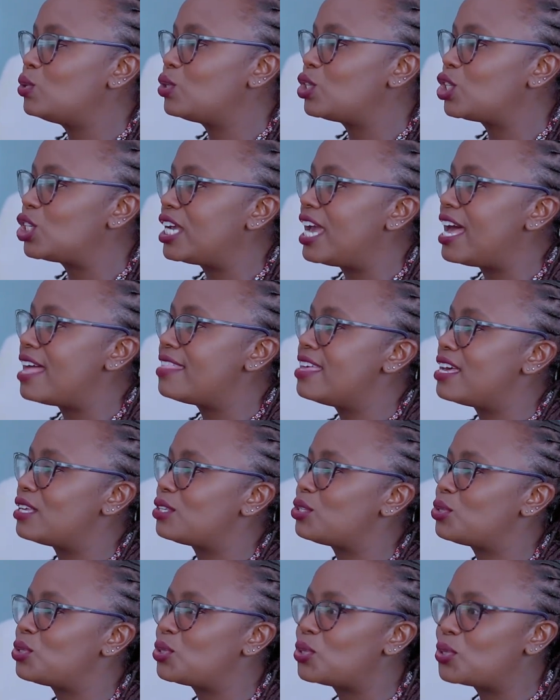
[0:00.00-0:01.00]
to share
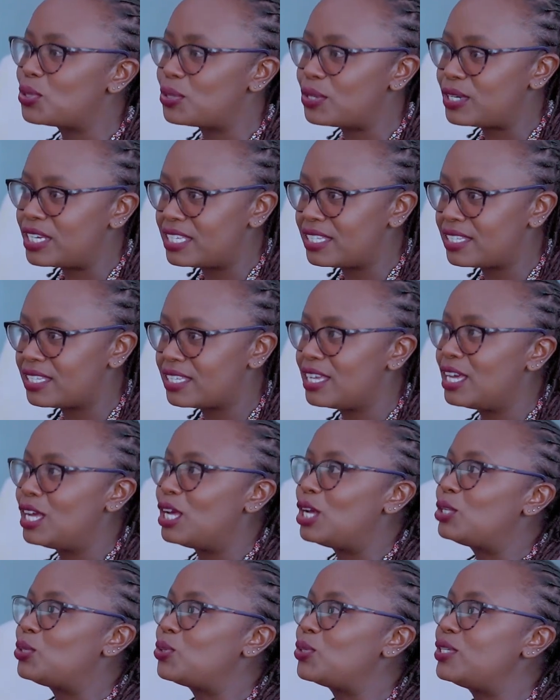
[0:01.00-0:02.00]
their stories,
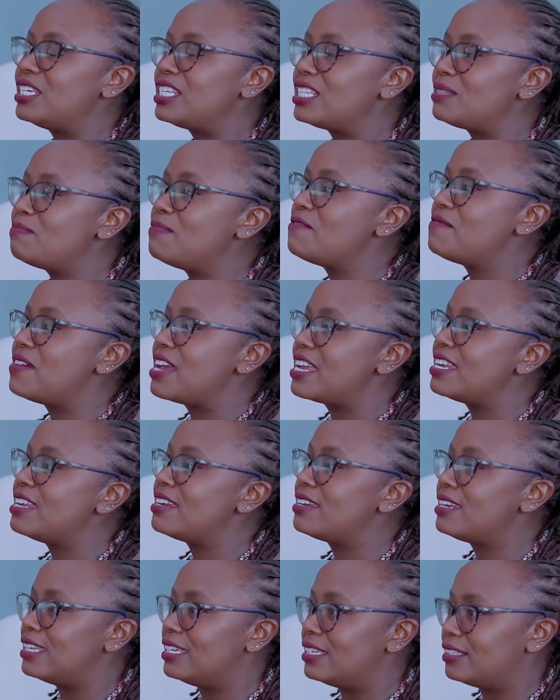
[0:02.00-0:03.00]
to just be
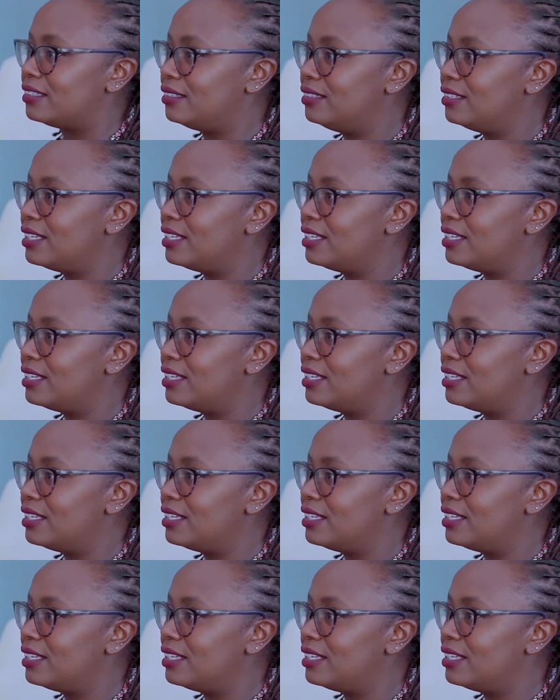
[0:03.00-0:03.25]
very real,